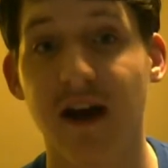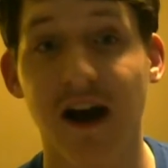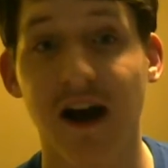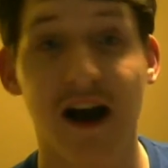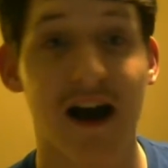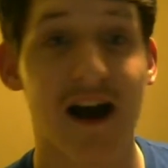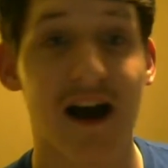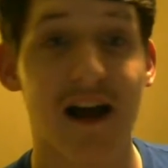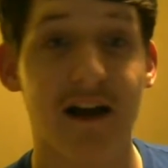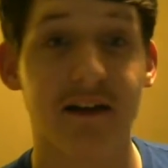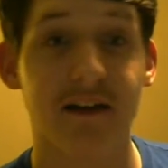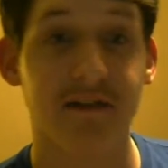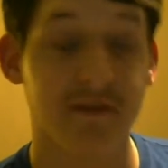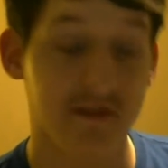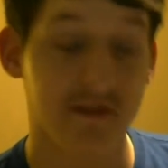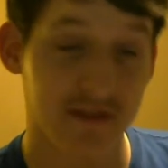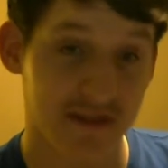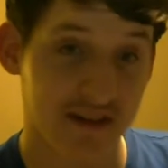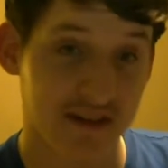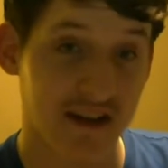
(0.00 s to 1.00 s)
I've
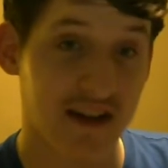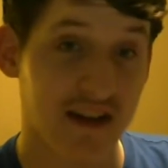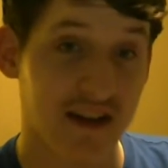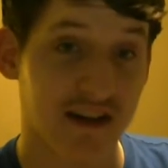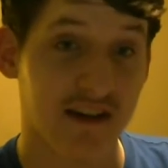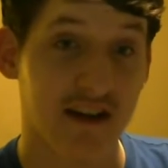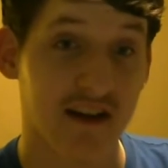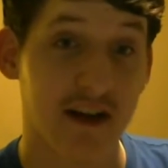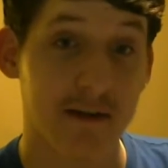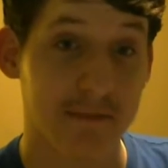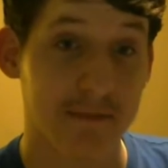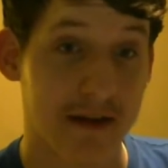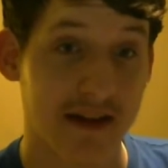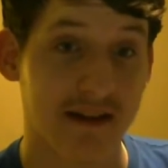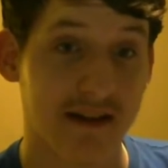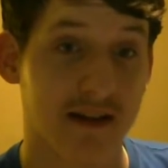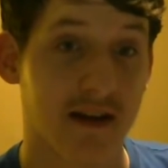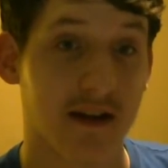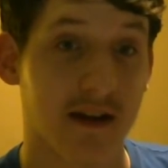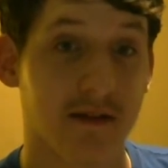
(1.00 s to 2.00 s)
seen in my
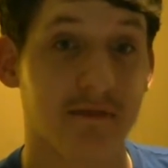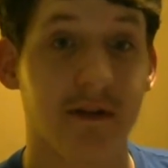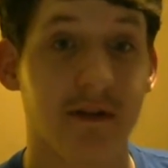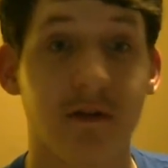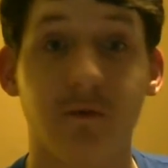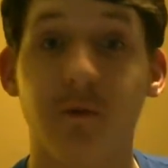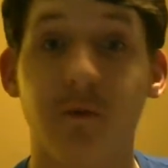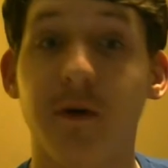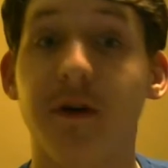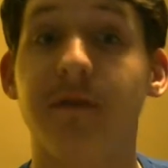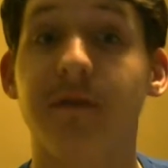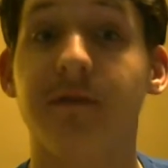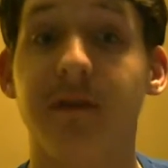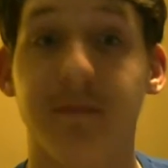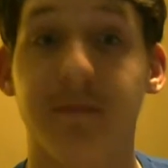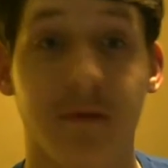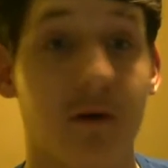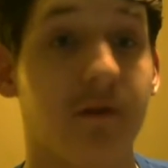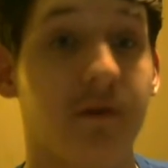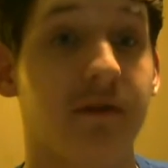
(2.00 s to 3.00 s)
life, and one of the
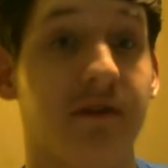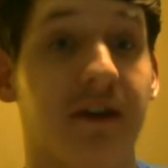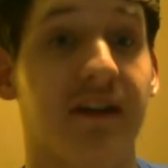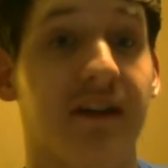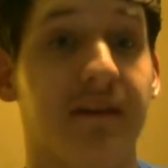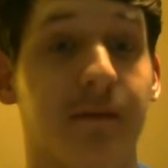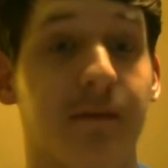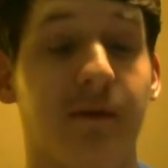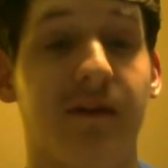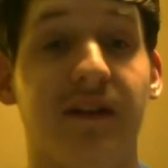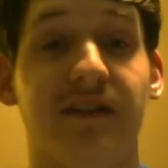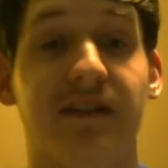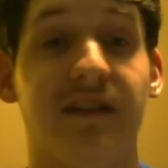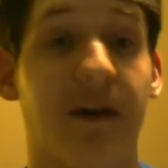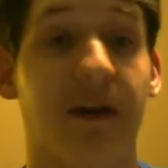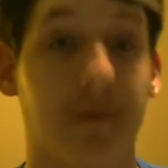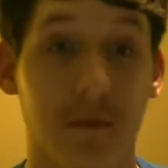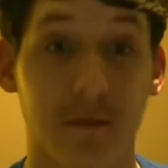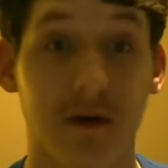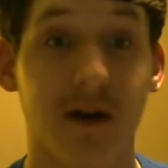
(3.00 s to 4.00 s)
most tense movies I
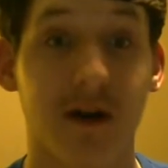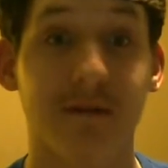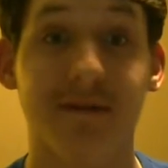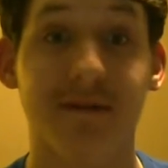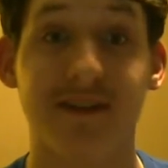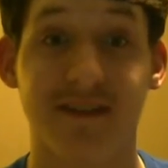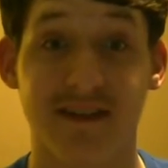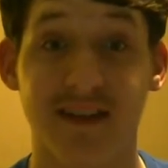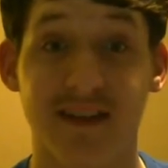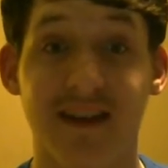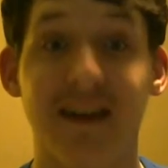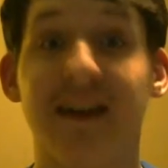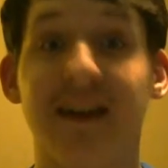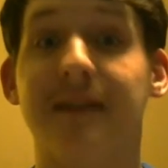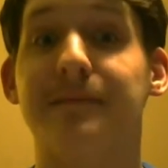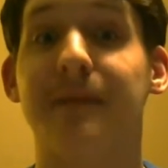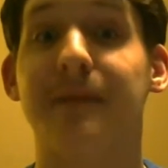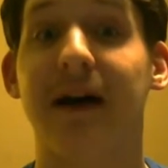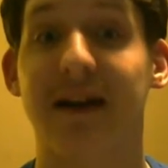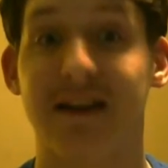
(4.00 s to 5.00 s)
will probably see
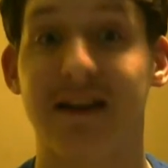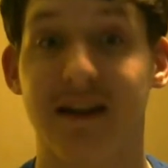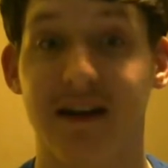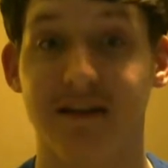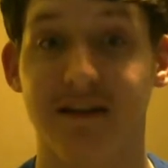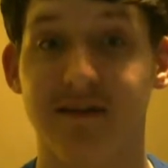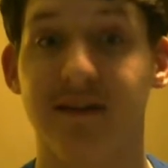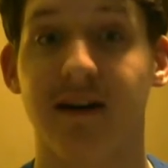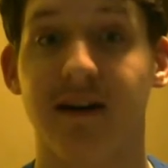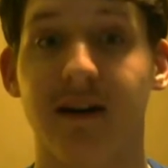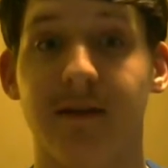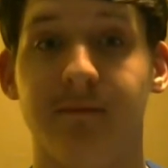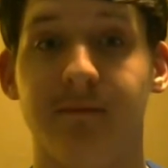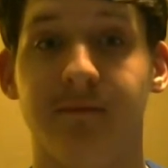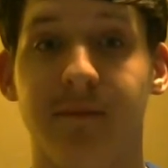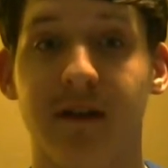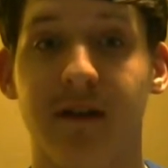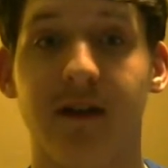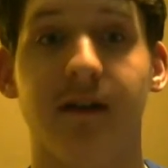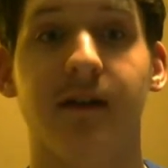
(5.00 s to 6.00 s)
in my lifetime.
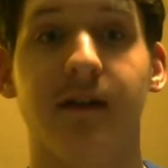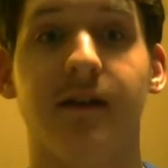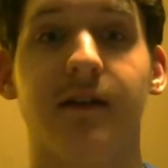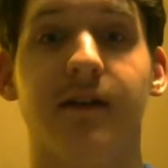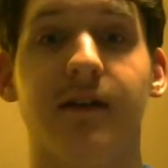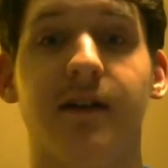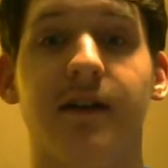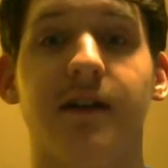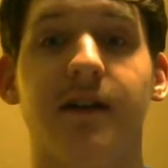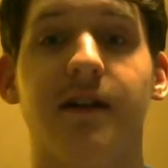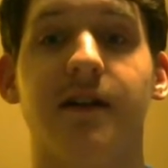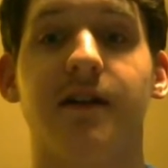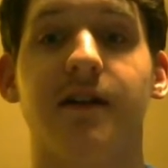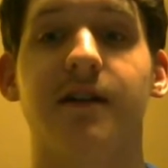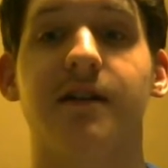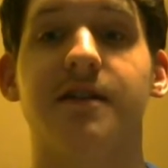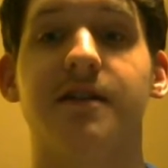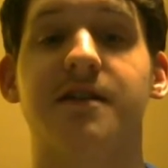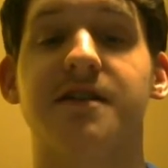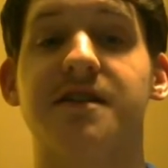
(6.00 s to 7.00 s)

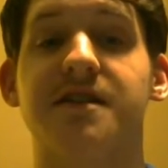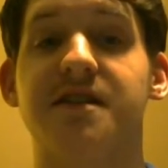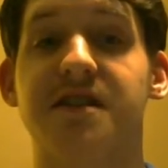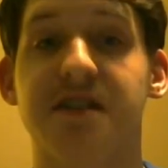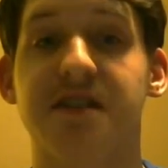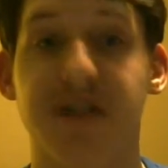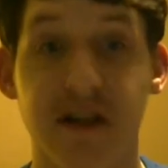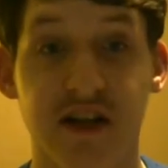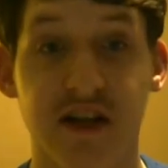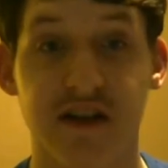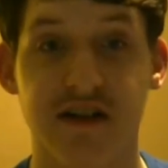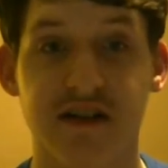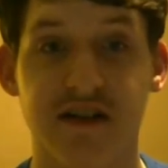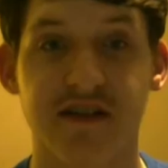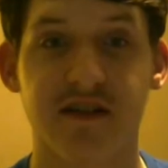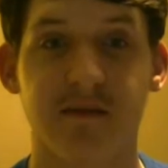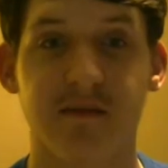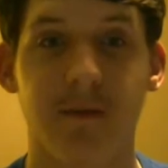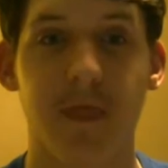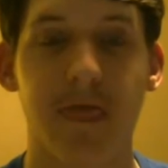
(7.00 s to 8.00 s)

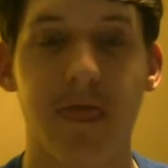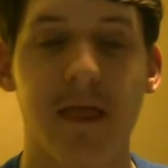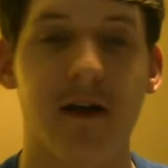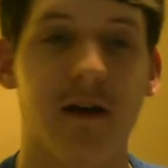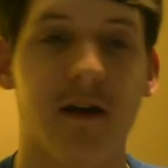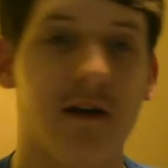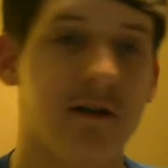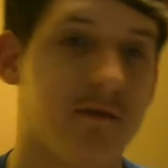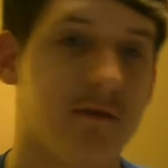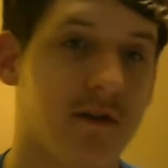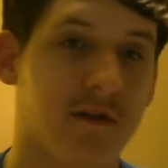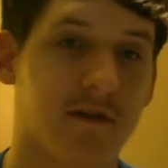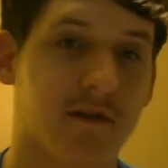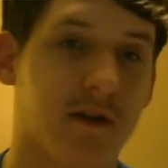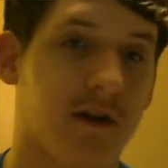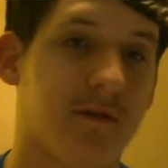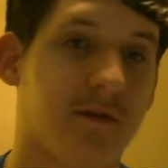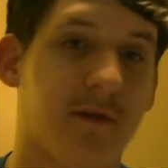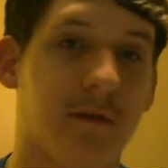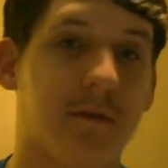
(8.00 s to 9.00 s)
Sheesh. First
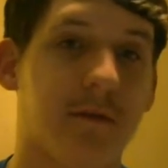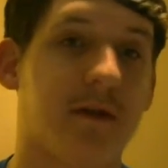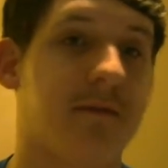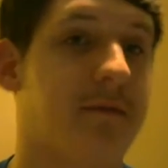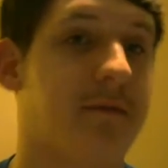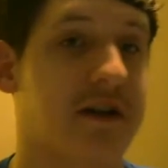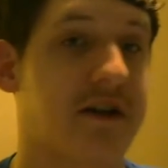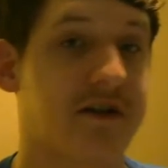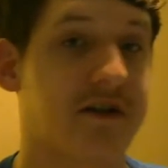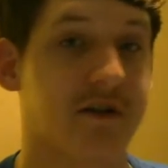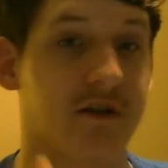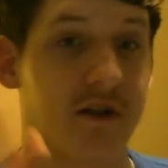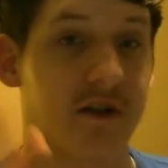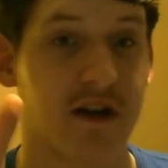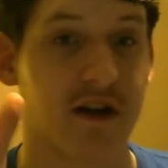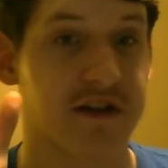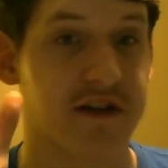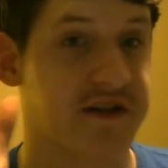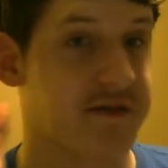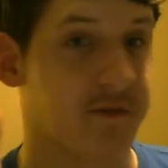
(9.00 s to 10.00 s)
off, I'm going to make sure to
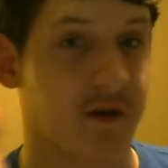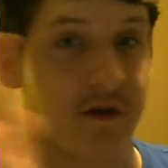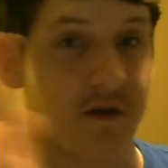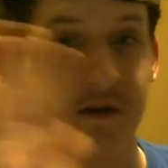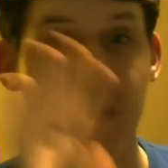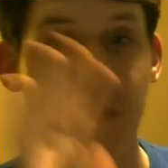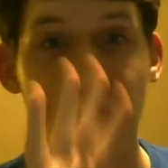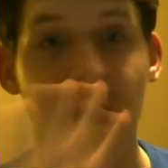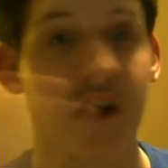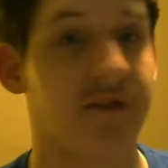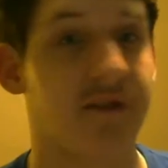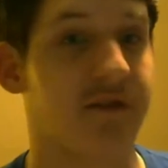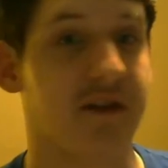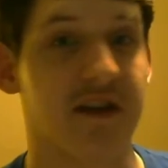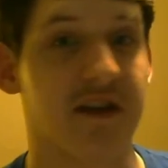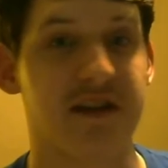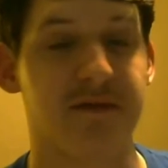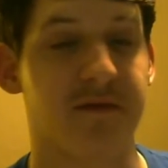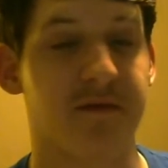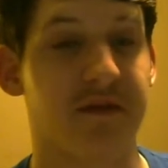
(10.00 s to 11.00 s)
not spoil anything in
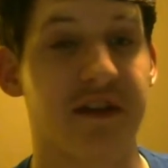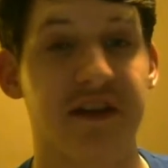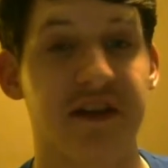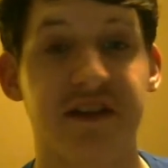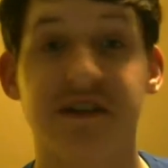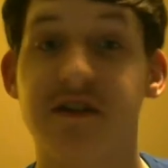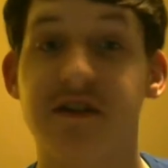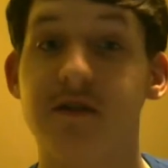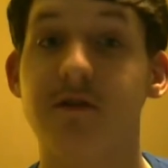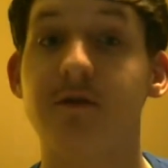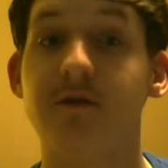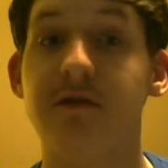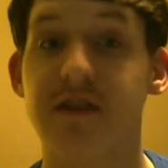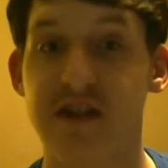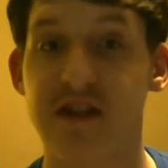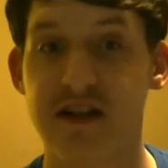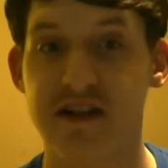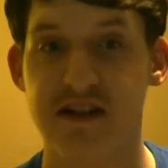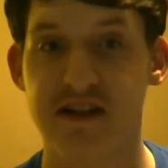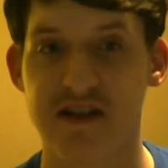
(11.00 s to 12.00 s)
this movie because you
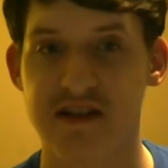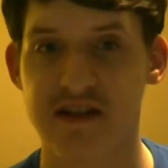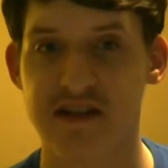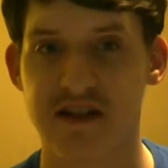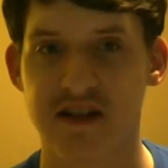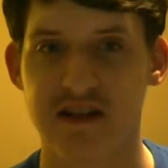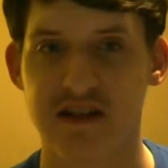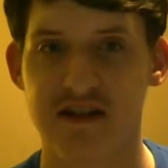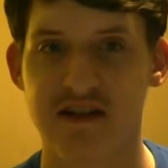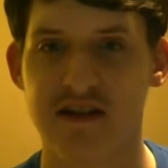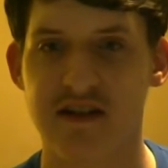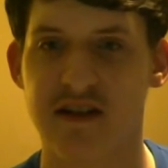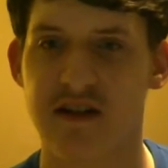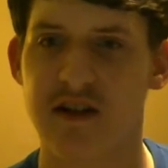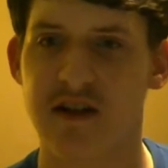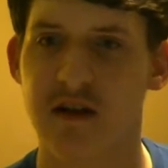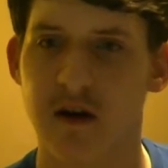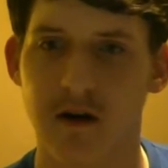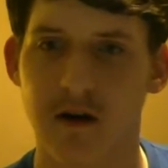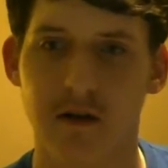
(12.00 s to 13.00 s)
need to see it.
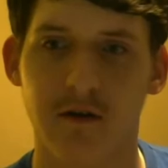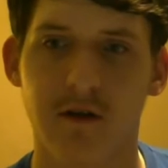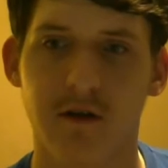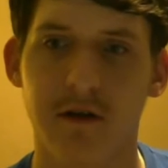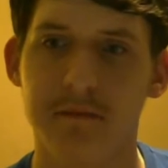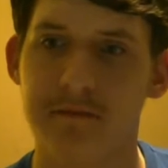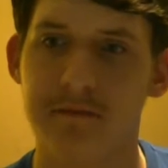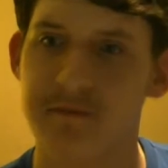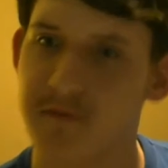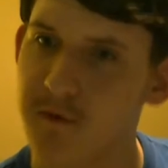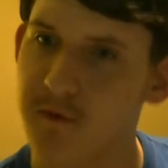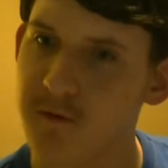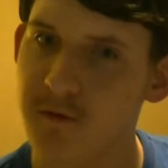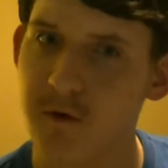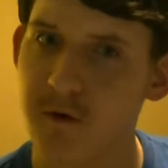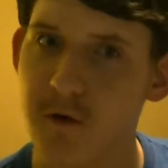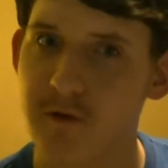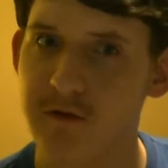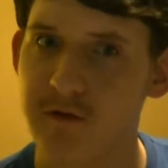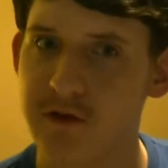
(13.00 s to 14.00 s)
Although I don't
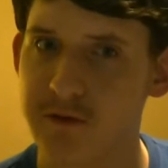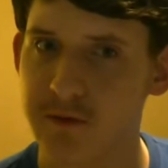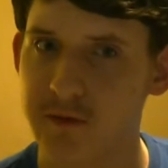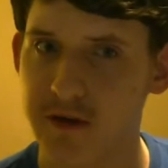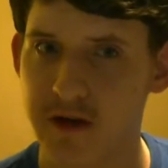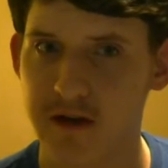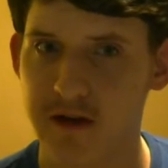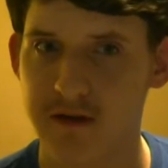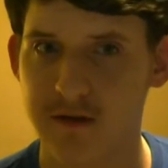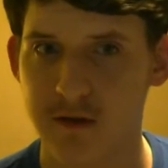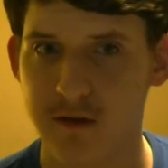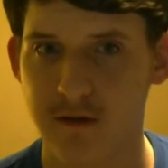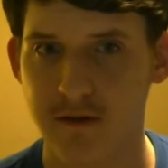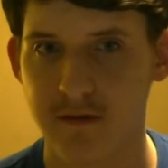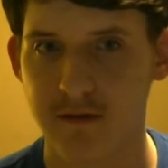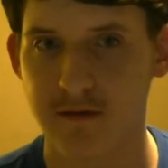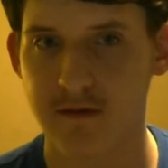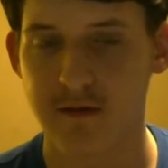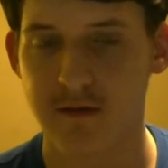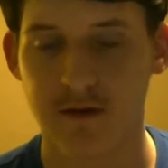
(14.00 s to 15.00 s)
know if it's really into color,
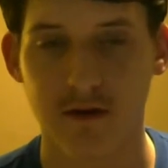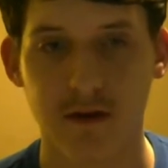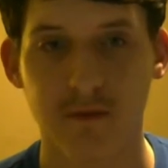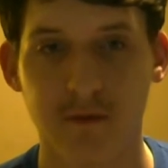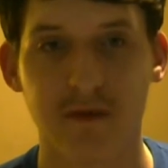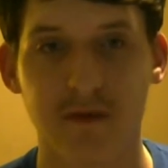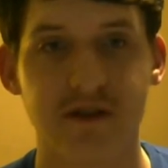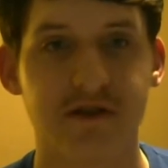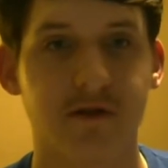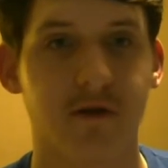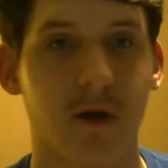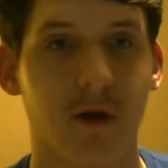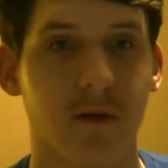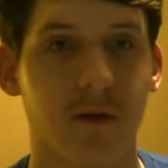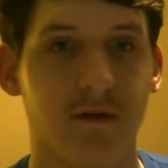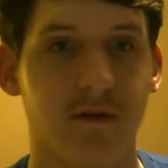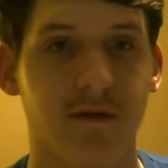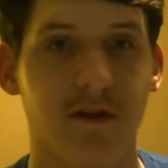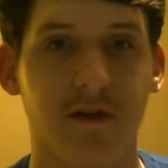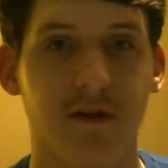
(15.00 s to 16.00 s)
the original
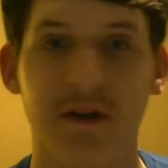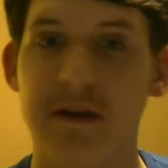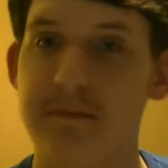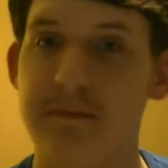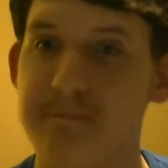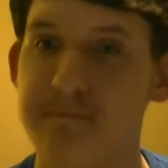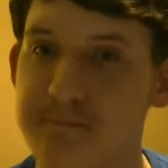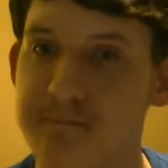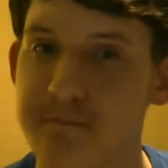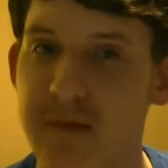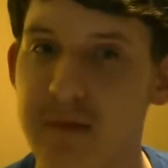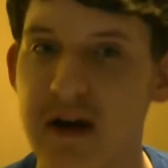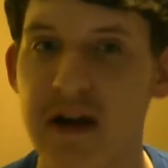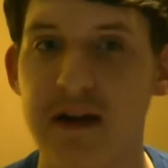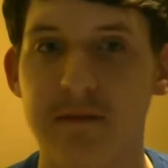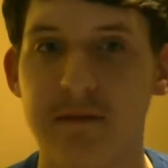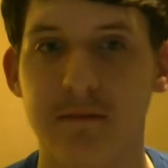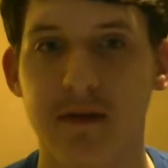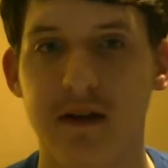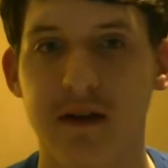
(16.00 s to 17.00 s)
Cloverfield. It
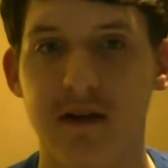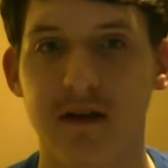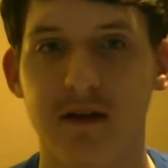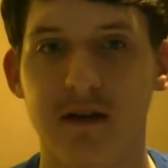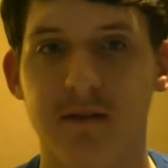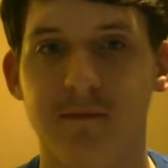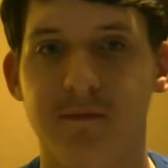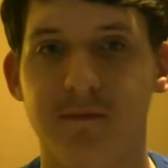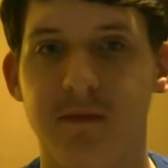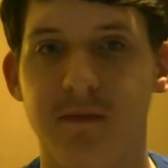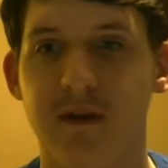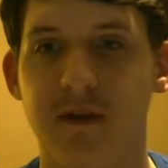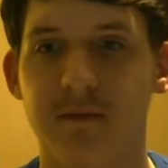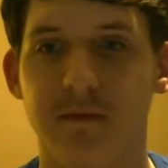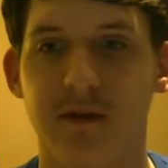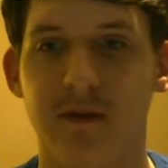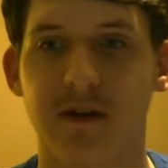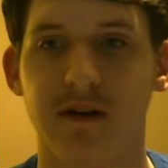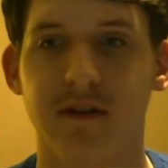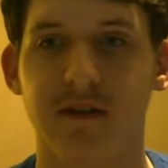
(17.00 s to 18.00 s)
might be,
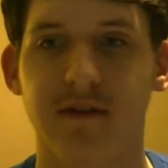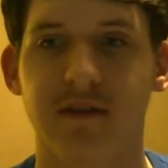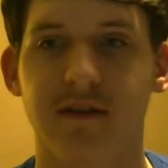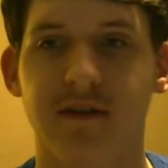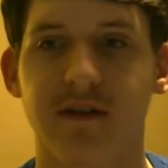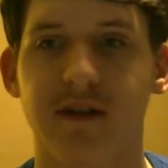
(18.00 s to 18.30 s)
but